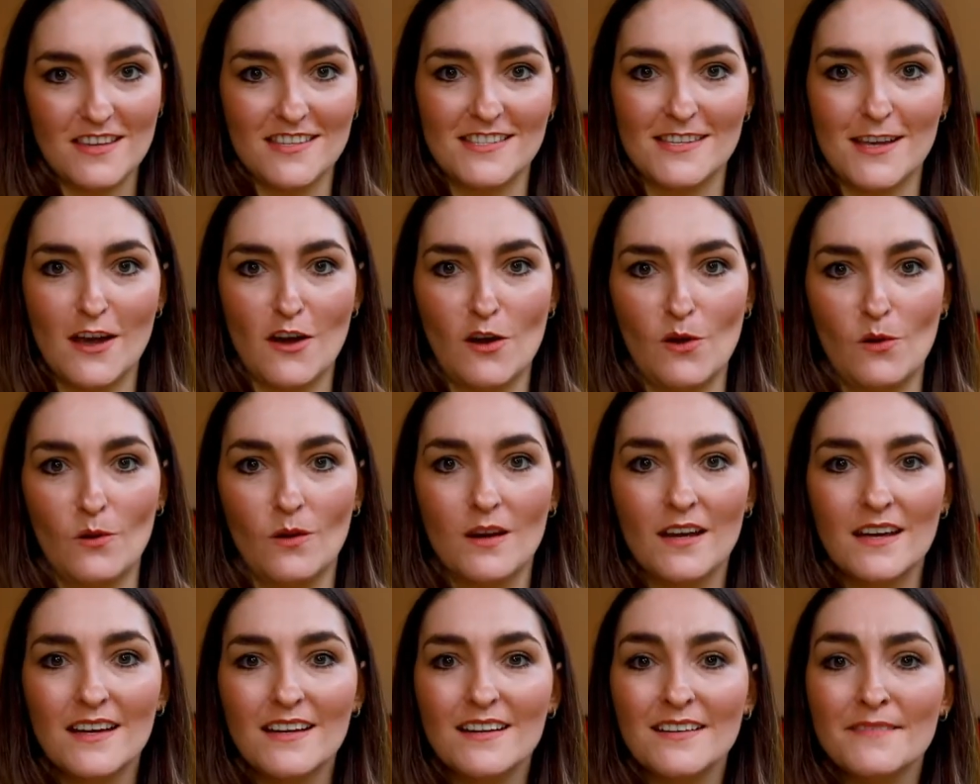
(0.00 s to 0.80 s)

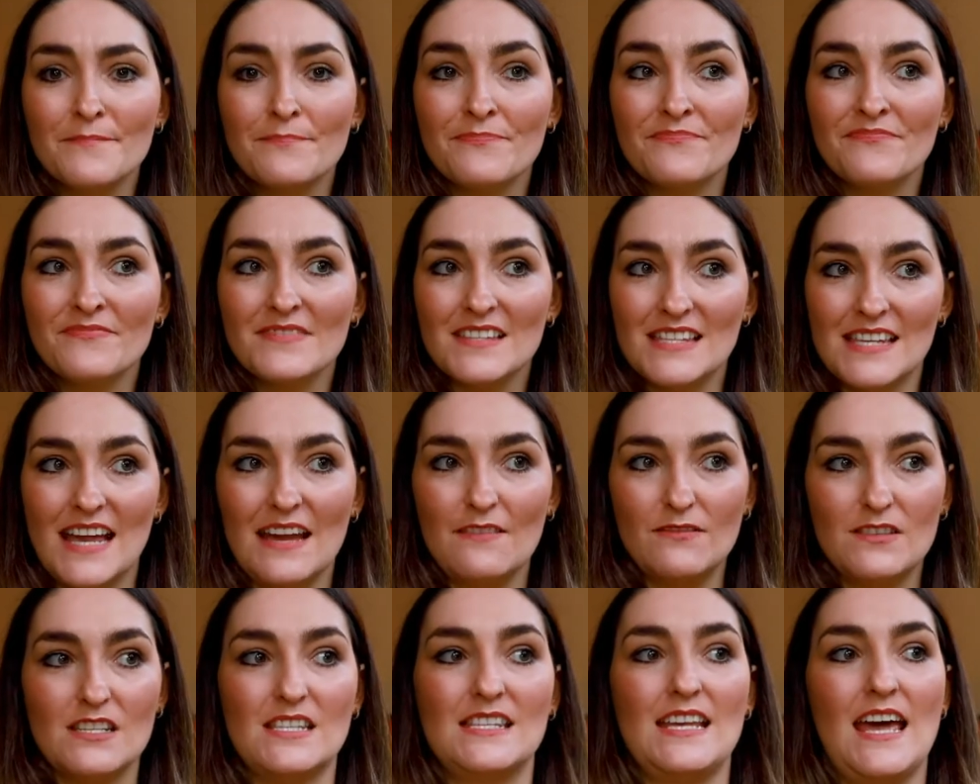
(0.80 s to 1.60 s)
So,
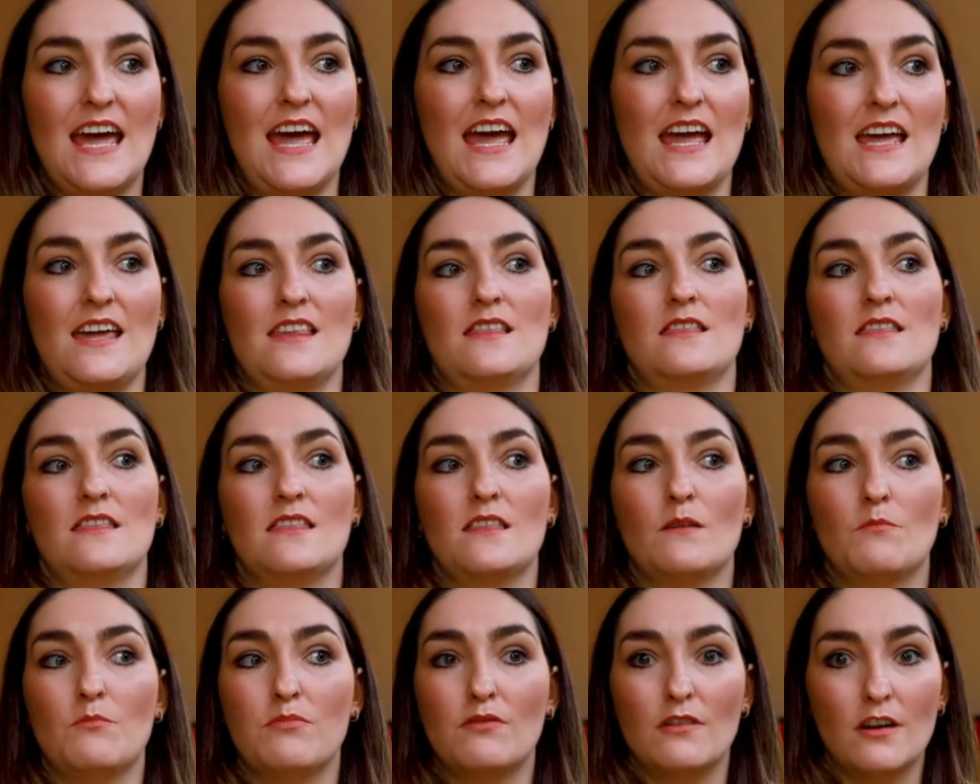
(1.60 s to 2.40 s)
safe to say,
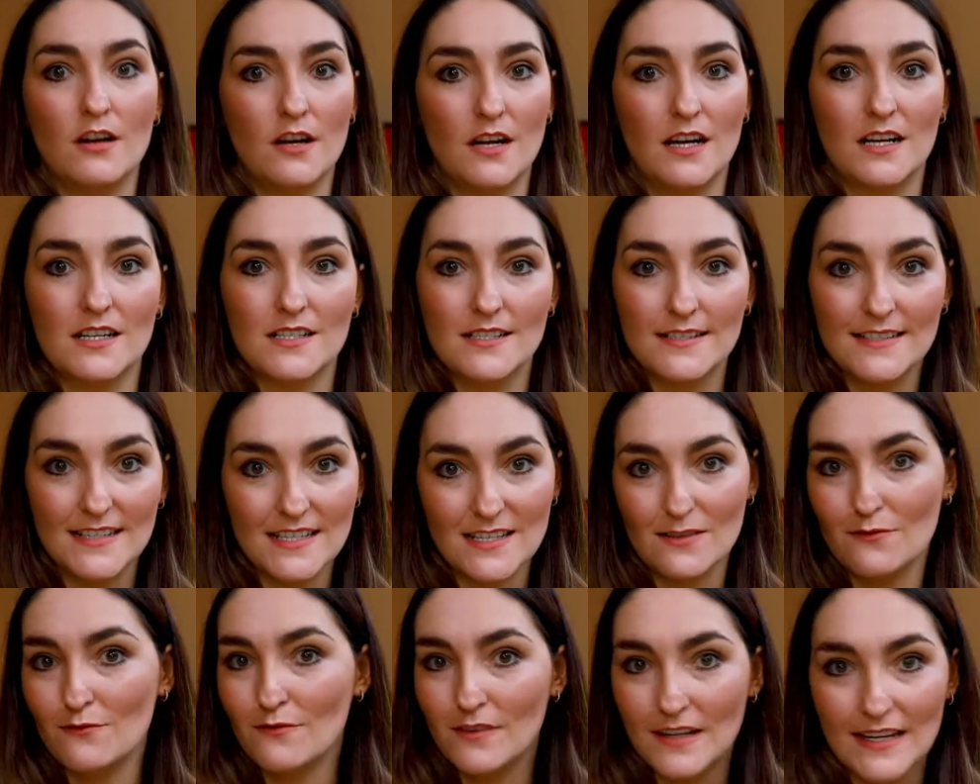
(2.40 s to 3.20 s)
the product
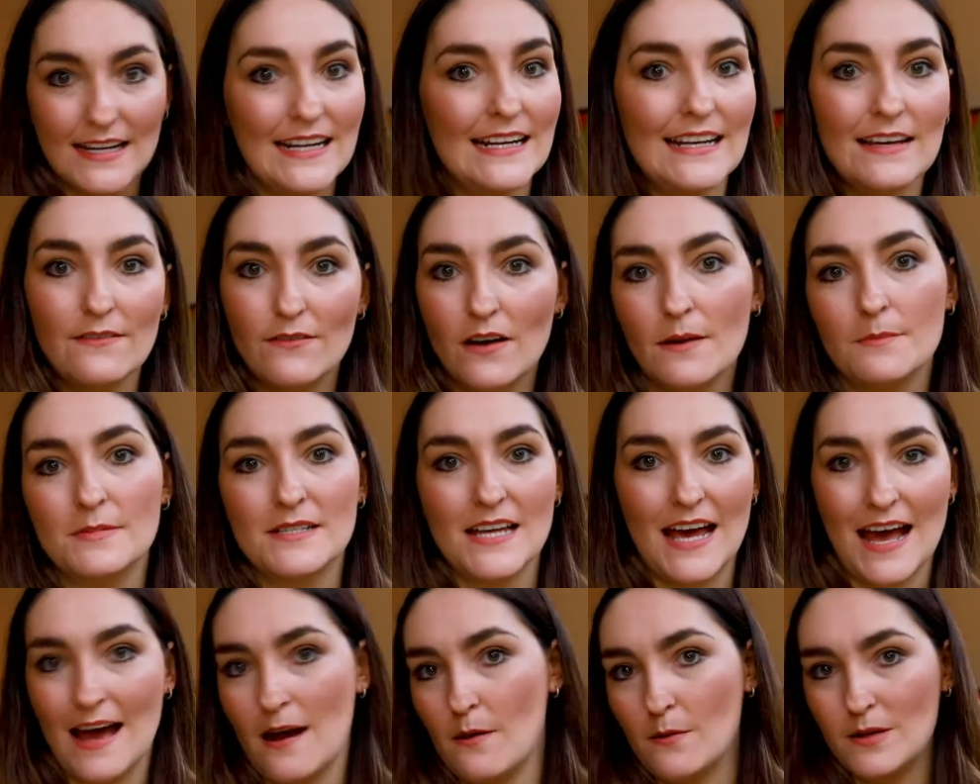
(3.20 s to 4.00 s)
doesn't really live up
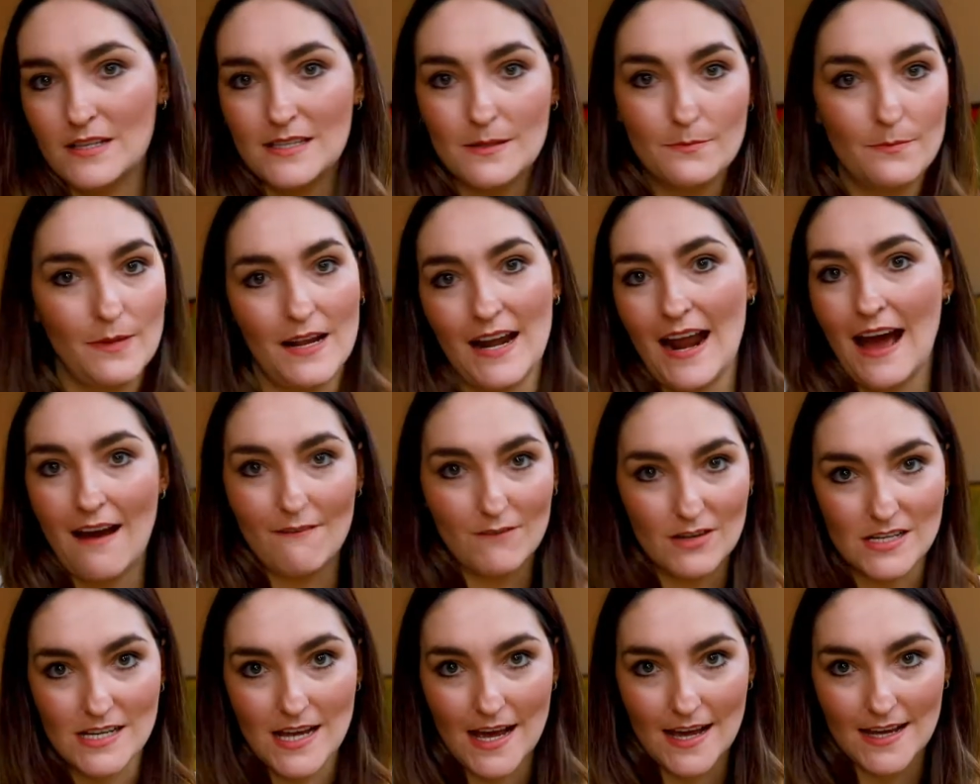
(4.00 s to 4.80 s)
to how it's been
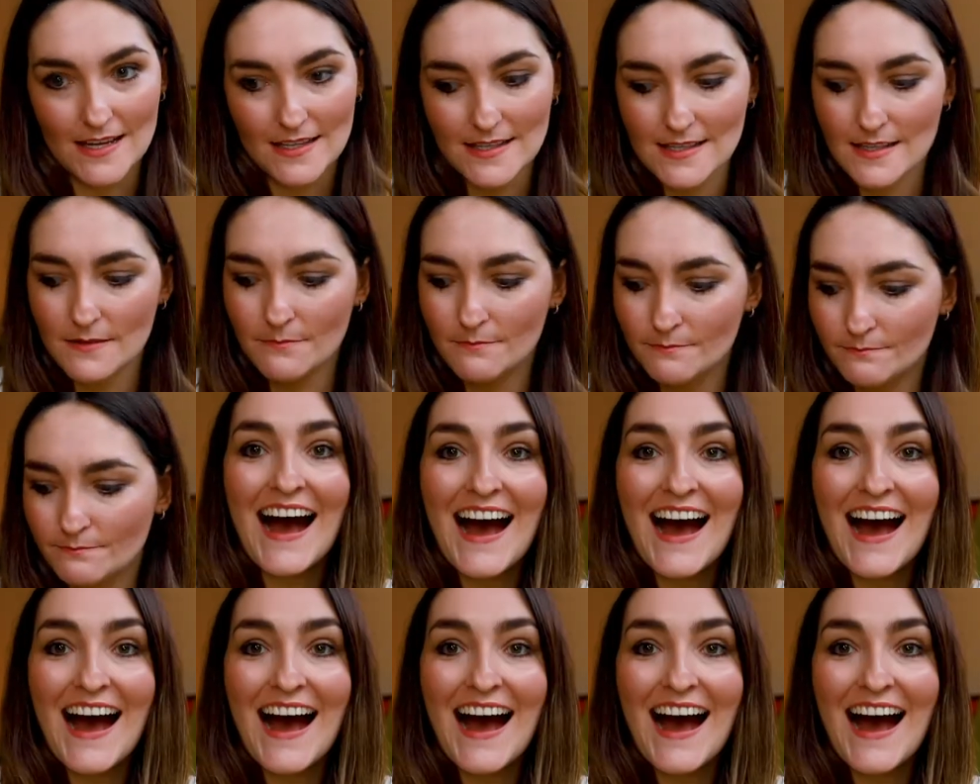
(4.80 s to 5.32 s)
advertised.